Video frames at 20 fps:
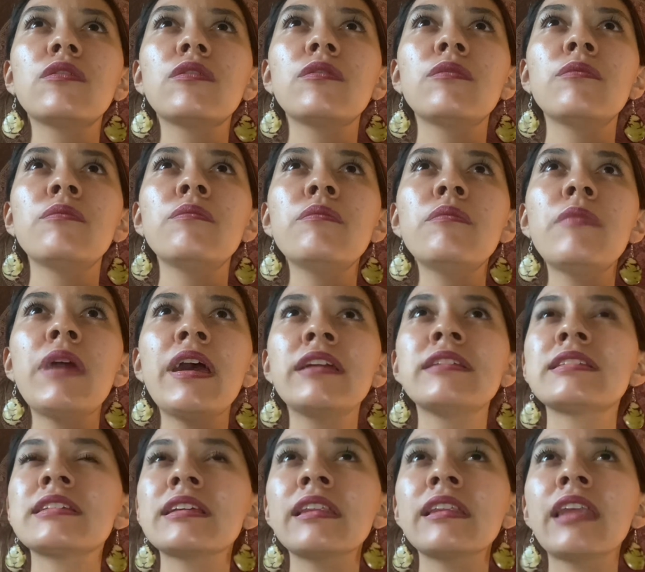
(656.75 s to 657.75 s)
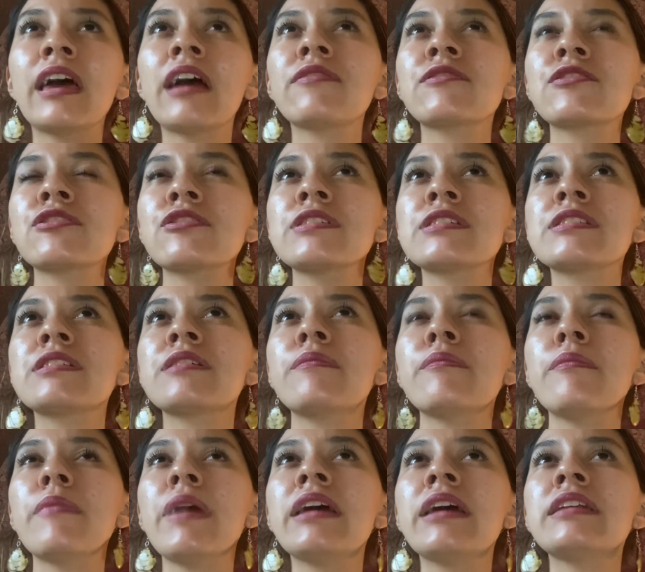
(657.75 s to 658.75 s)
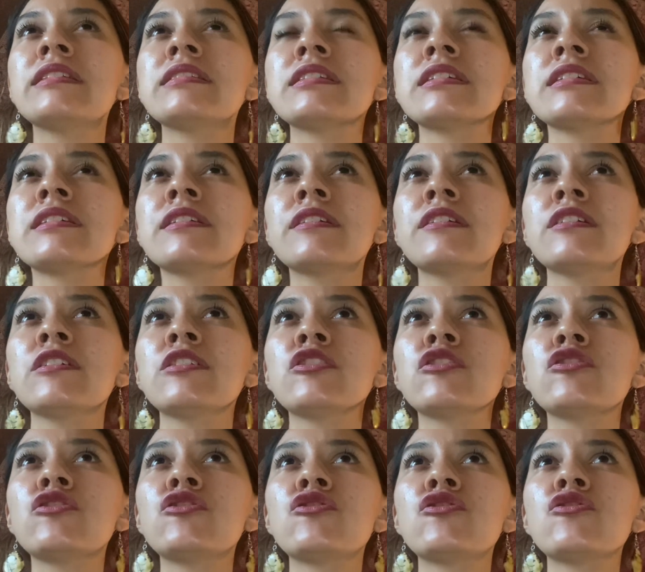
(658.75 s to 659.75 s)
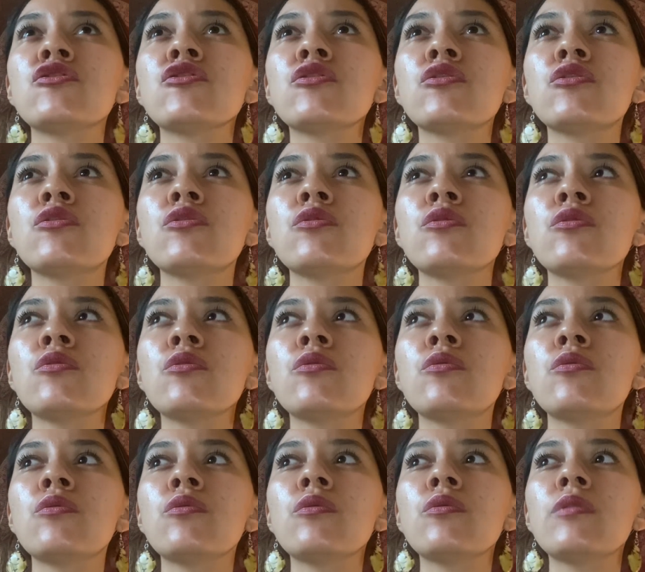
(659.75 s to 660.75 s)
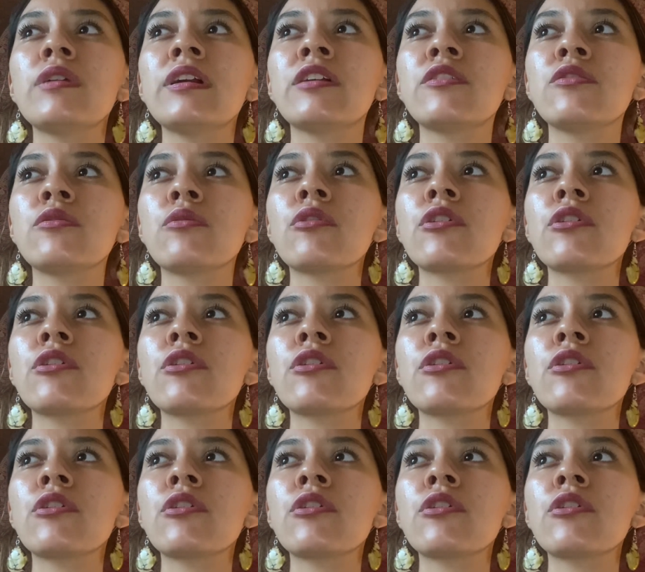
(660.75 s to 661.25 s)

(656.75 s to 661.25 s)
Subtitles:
meant, laughter isn't meant to ignore